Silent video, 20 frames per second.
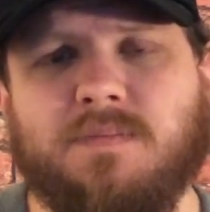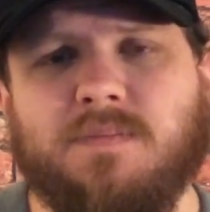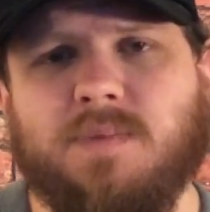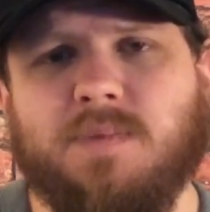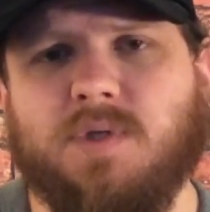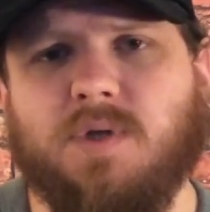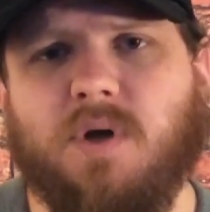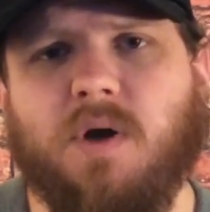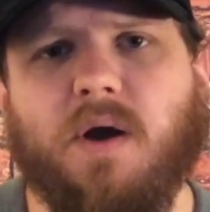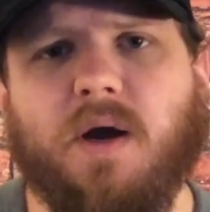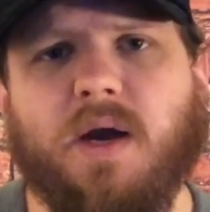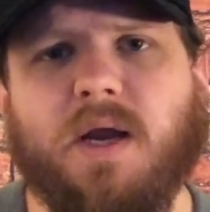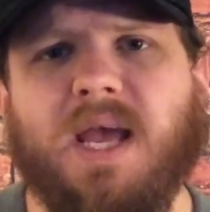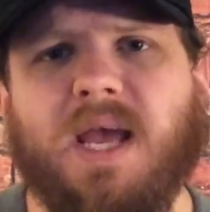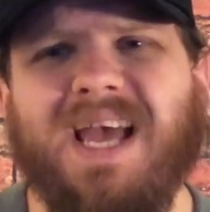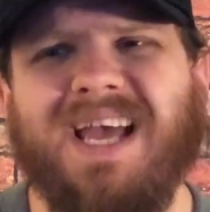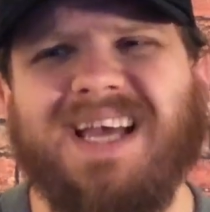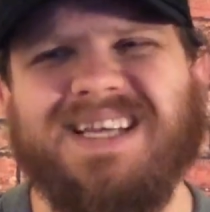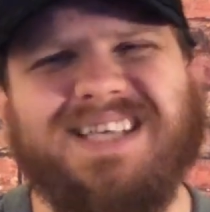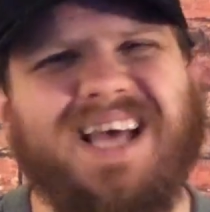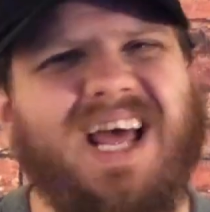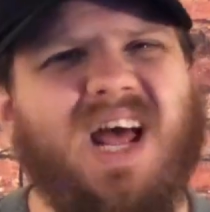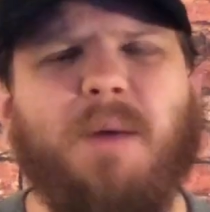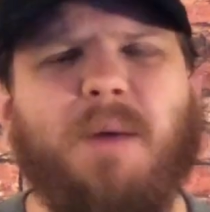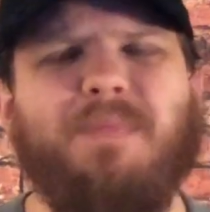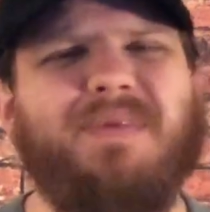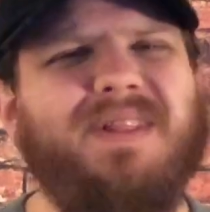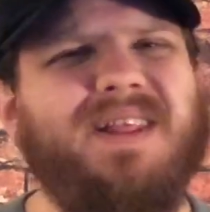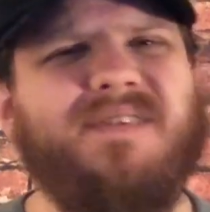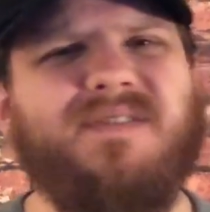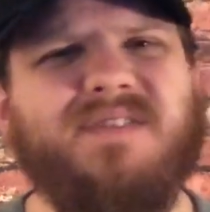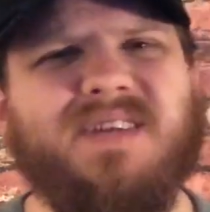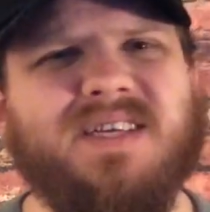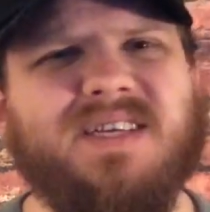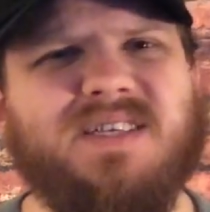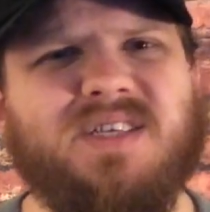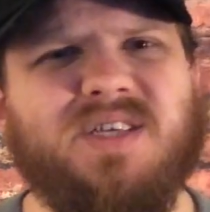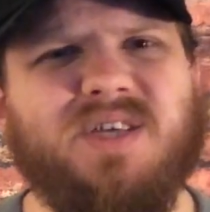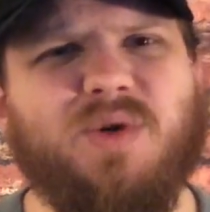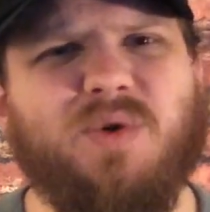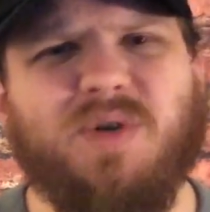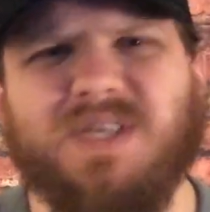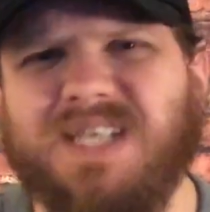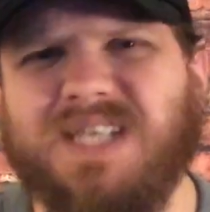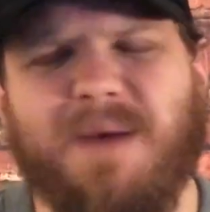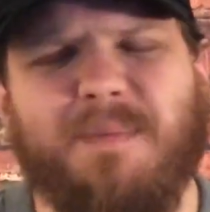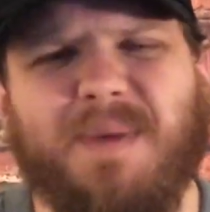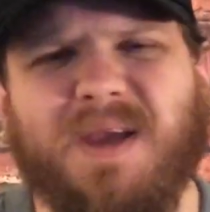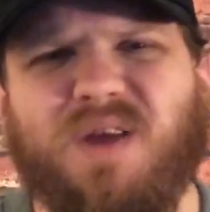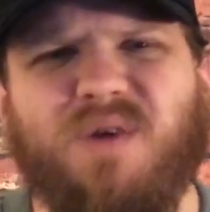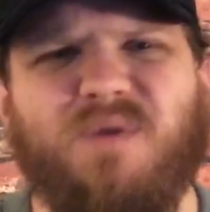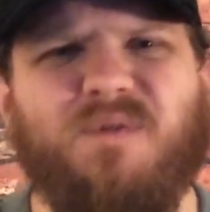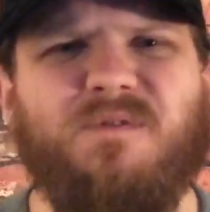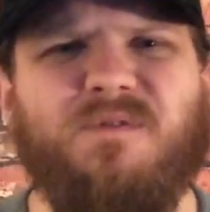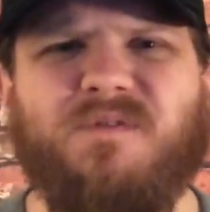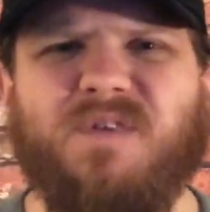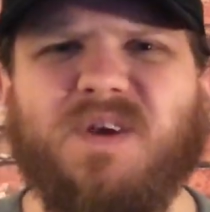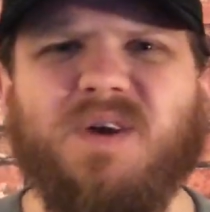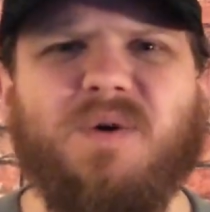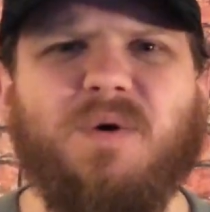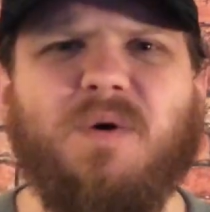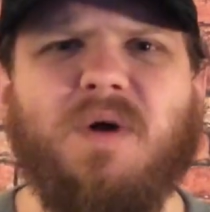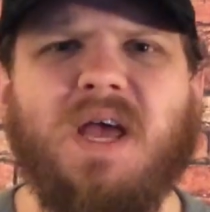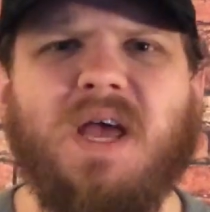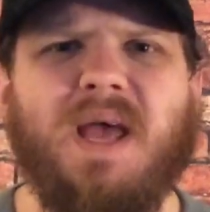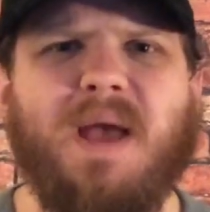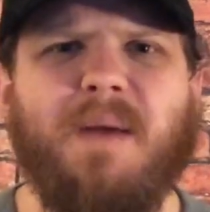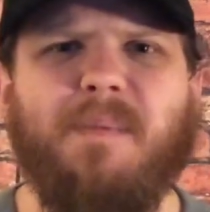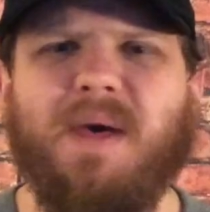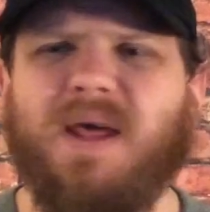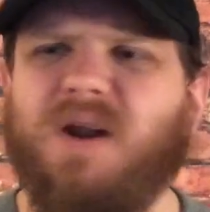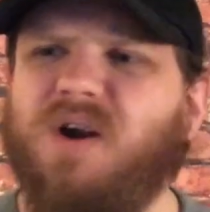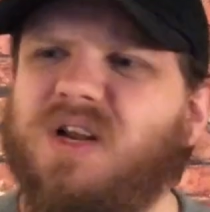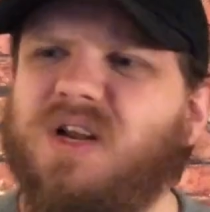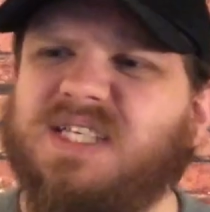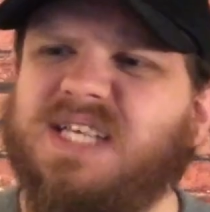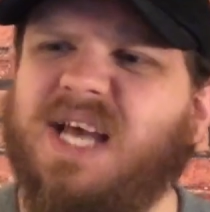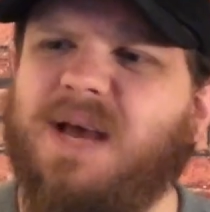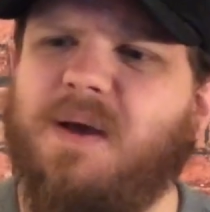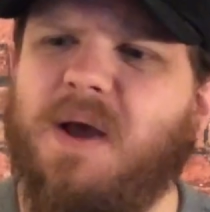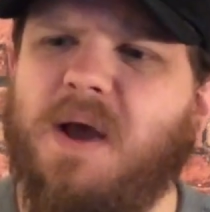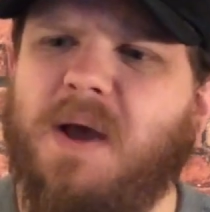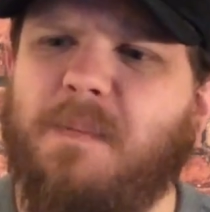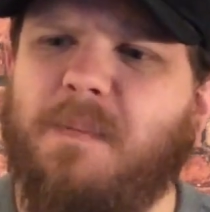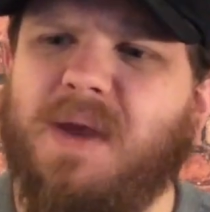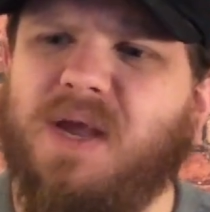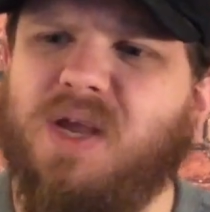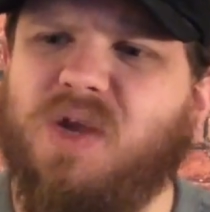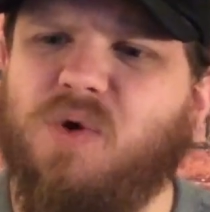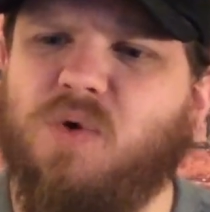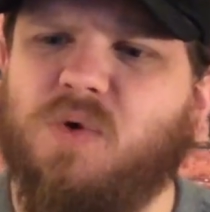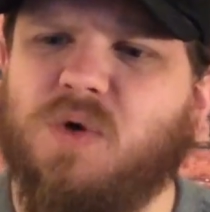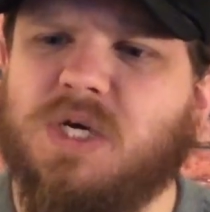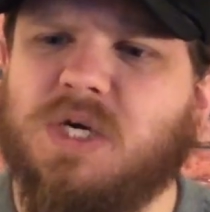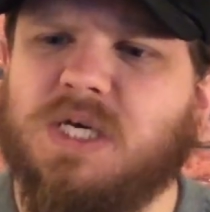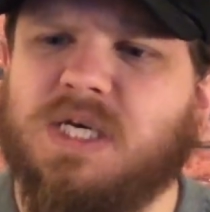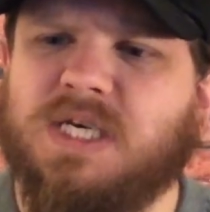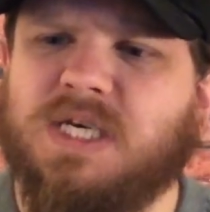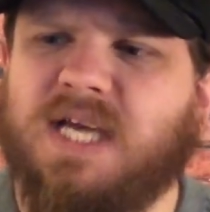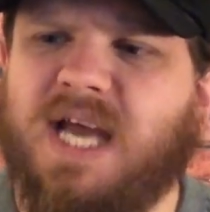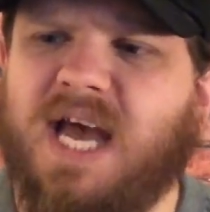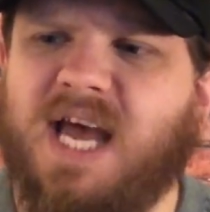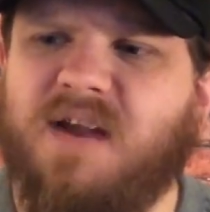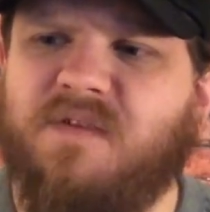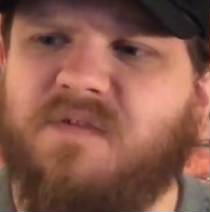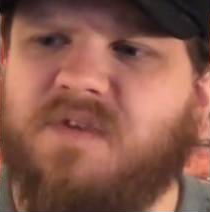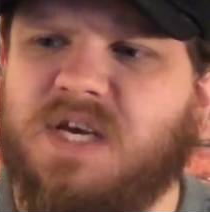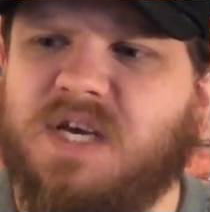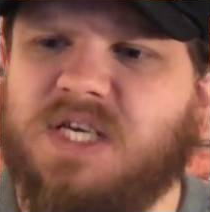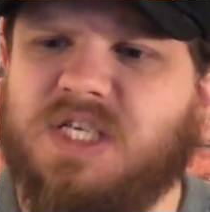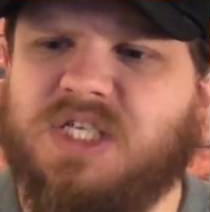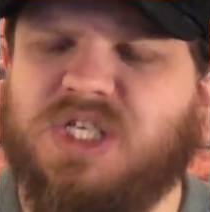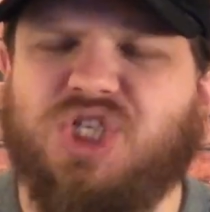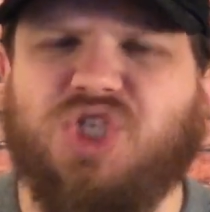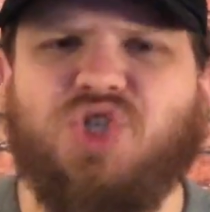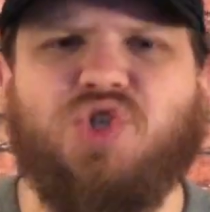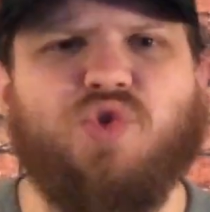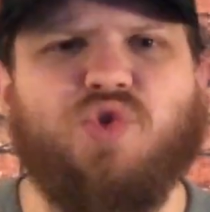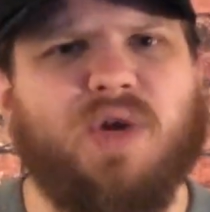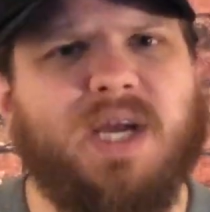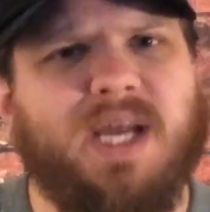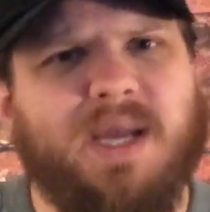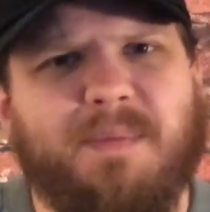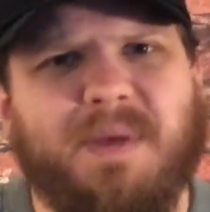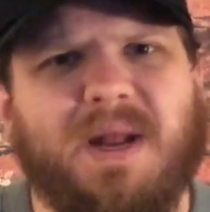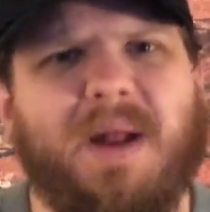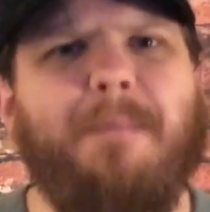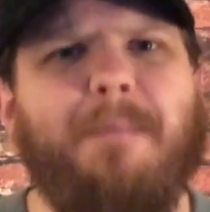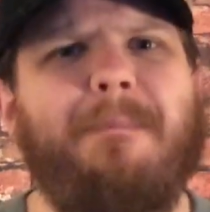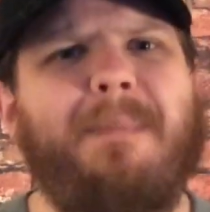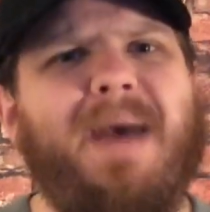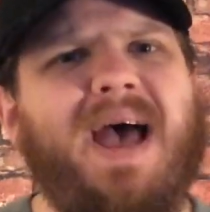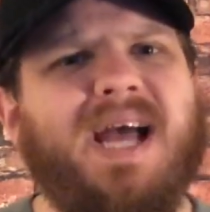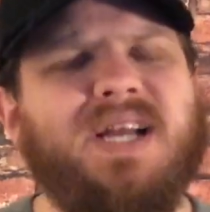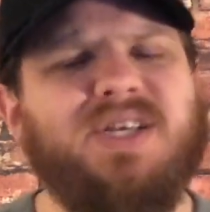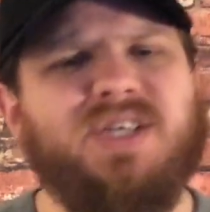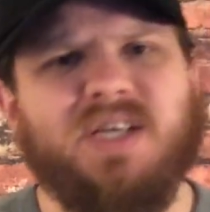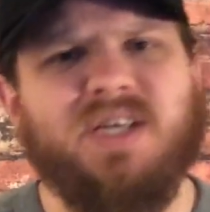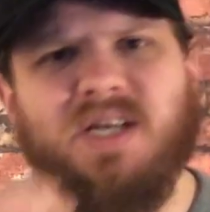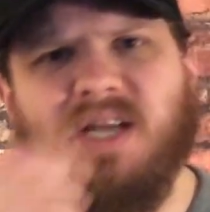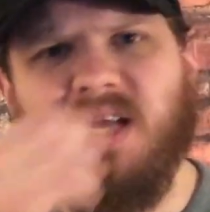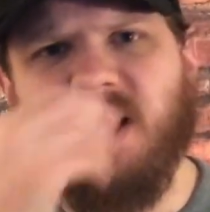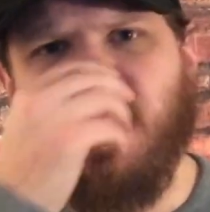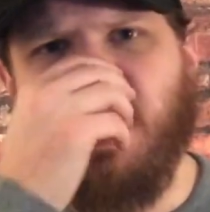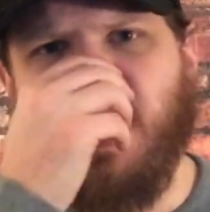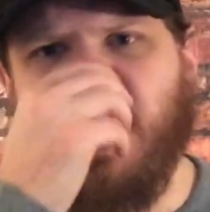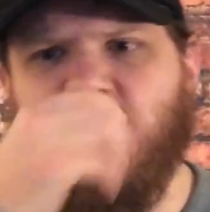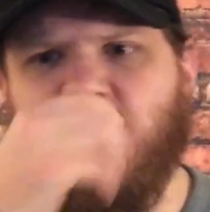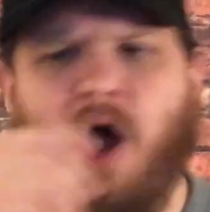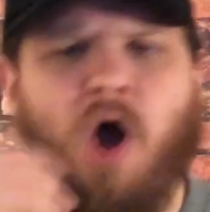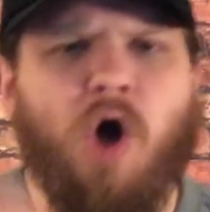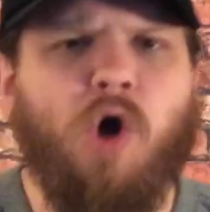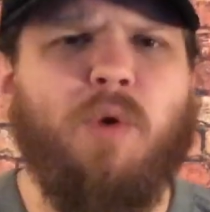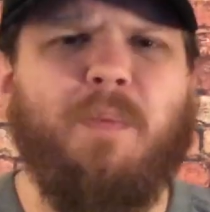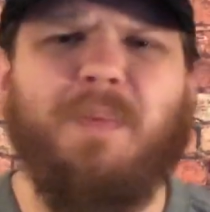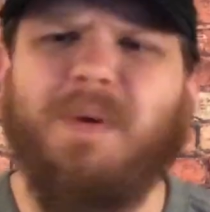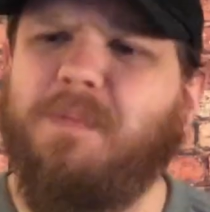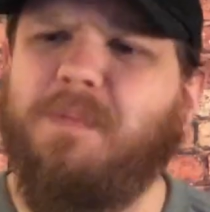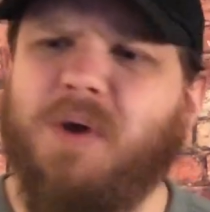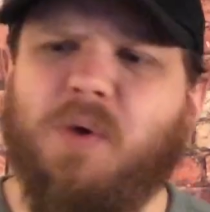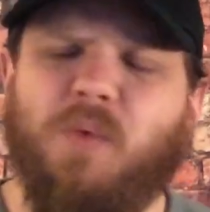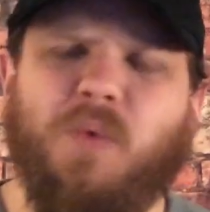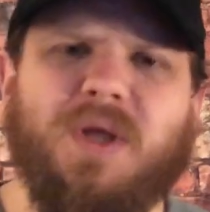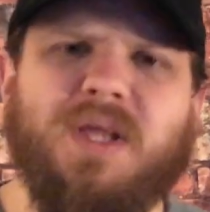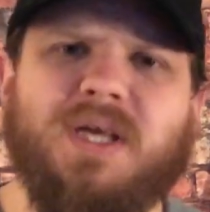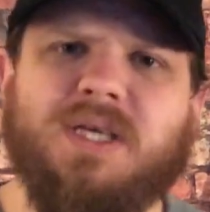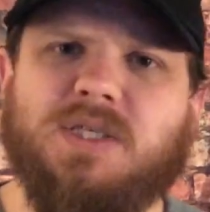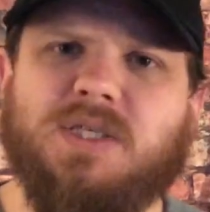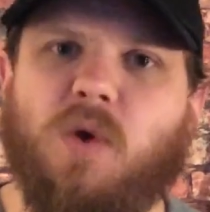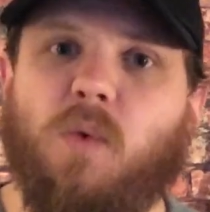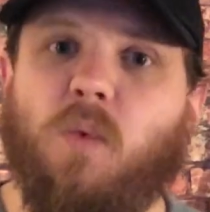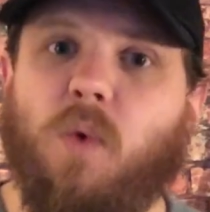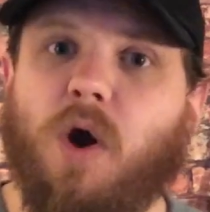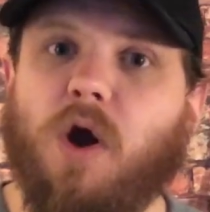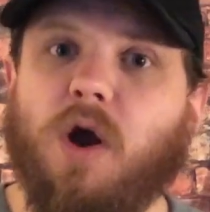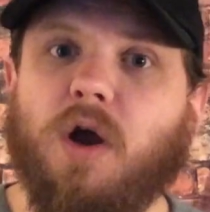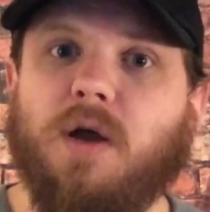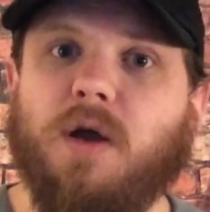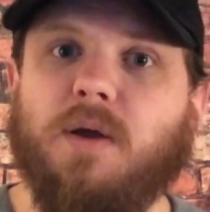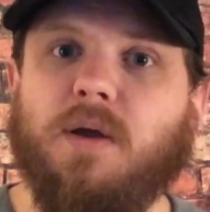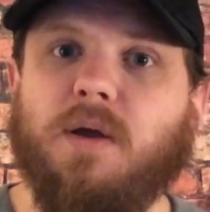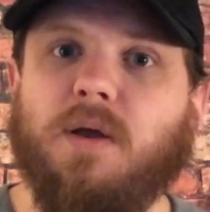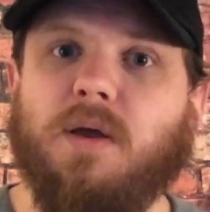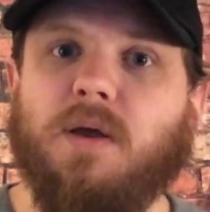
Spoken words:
Sorry. Is that uplifting to you? Does that make you feel better? Does that make you kind of just dream and imagine and hope and be willing to work?